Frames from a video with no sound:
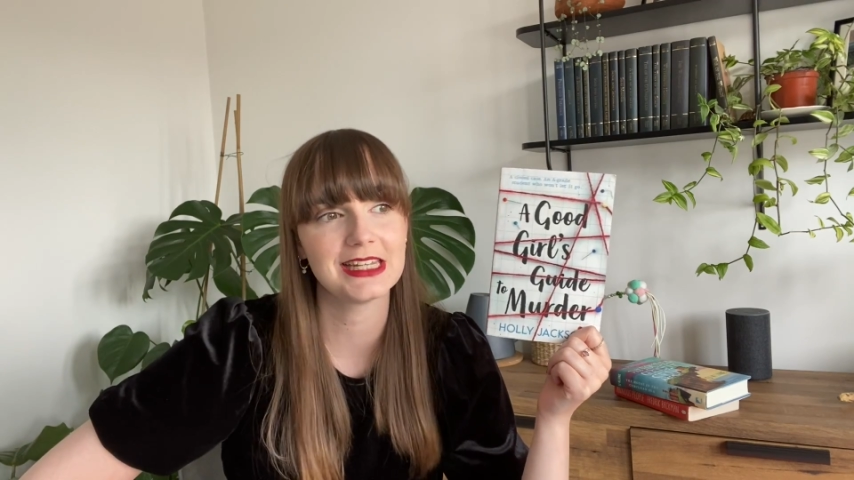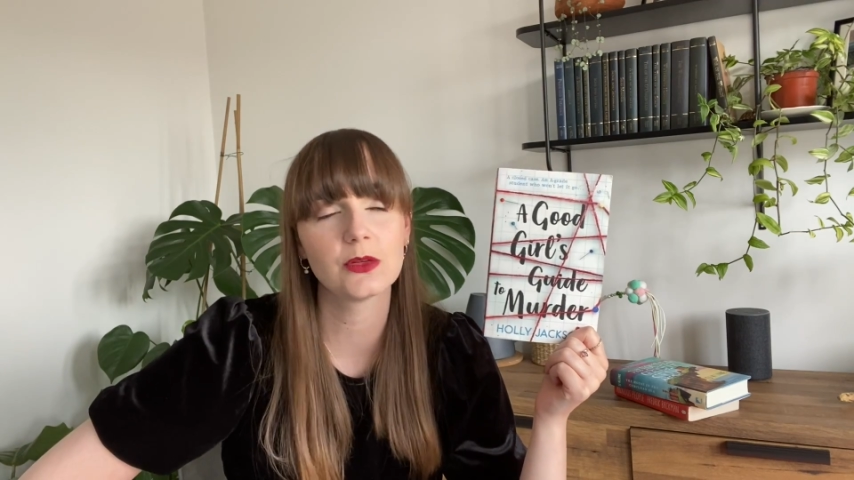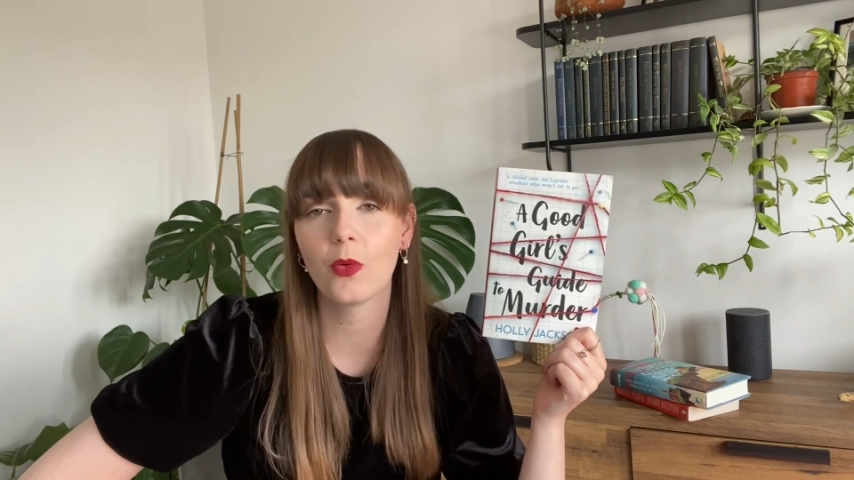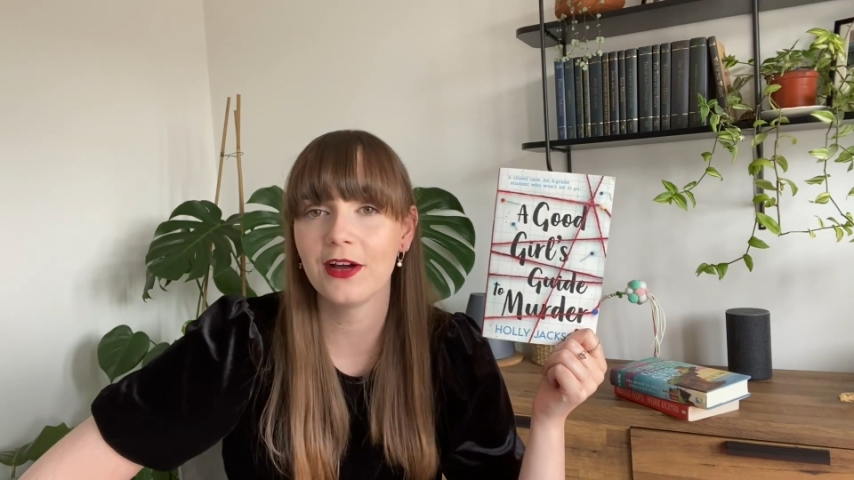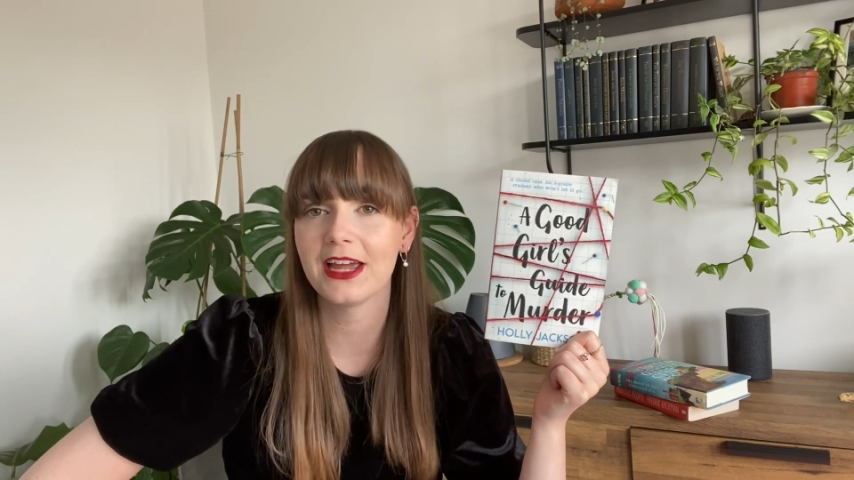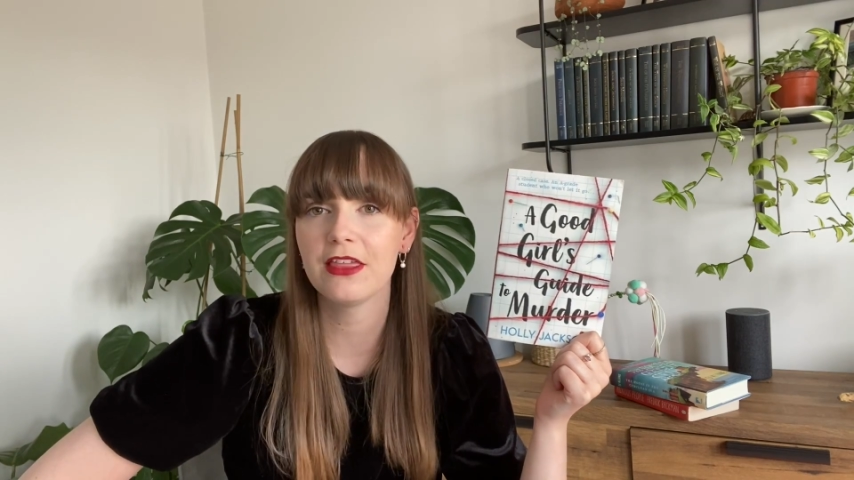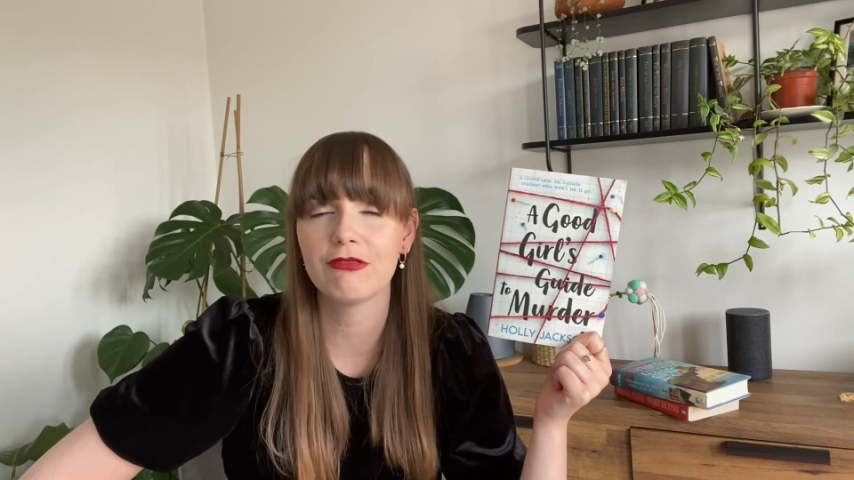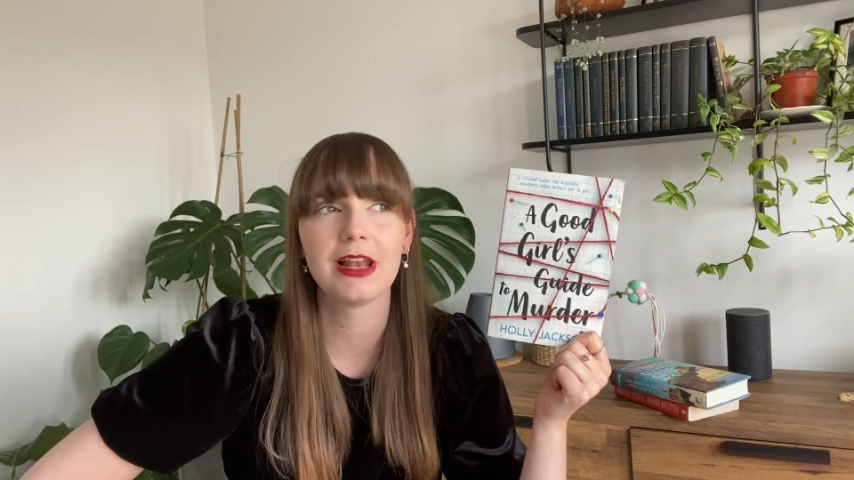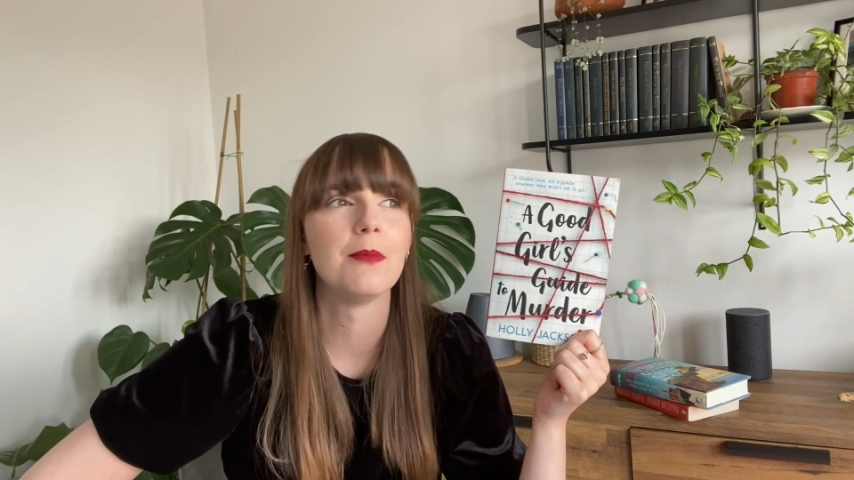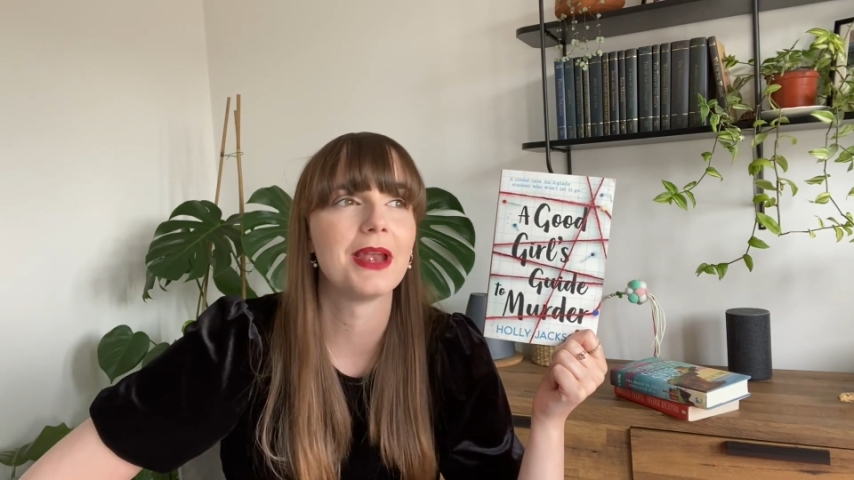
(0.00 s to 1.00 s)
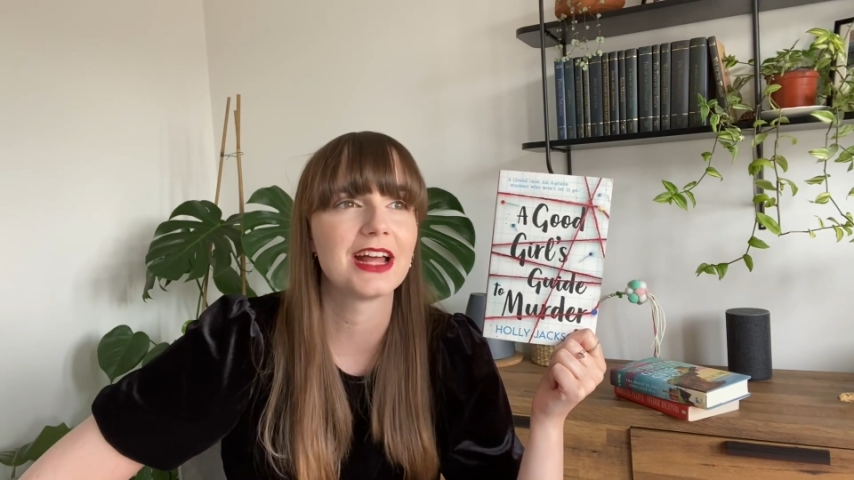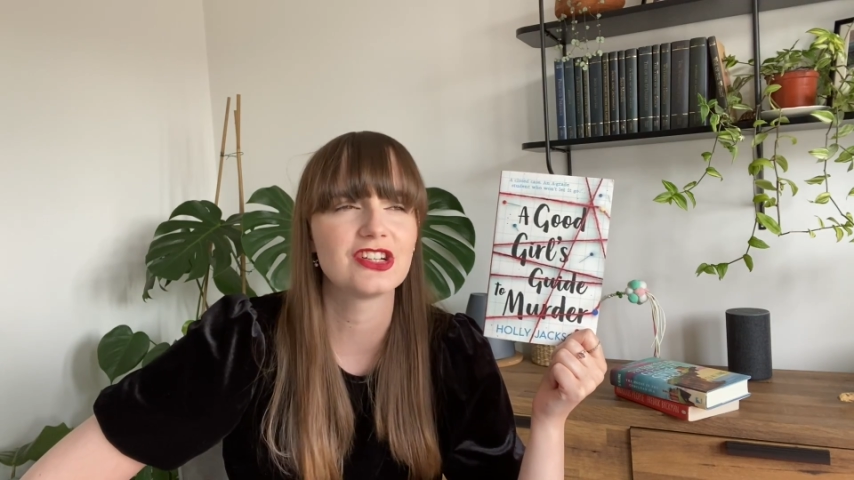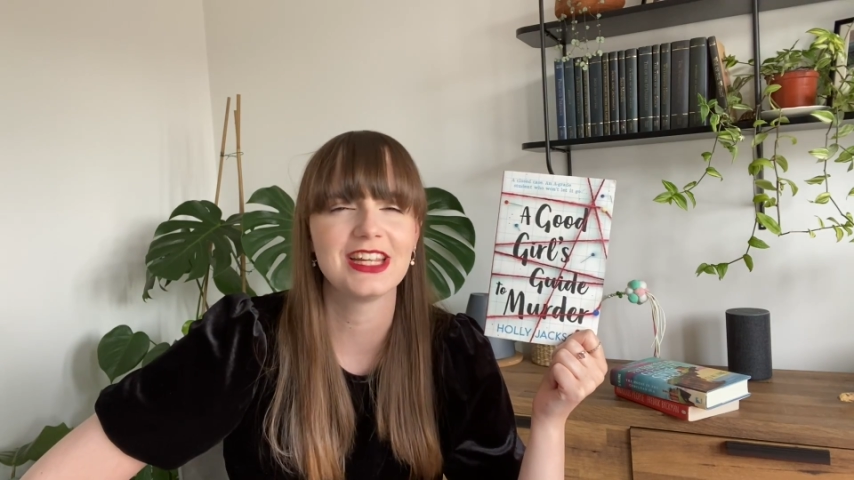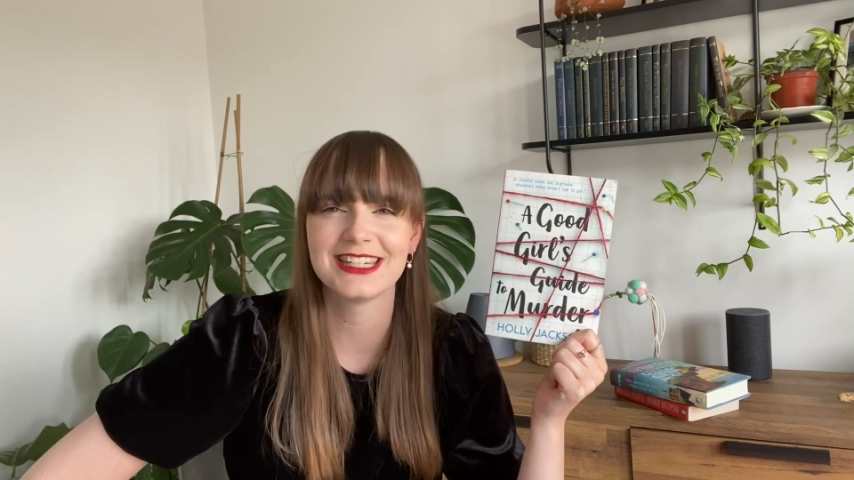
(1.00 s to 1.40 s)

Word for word: It's a YA thriller, but actually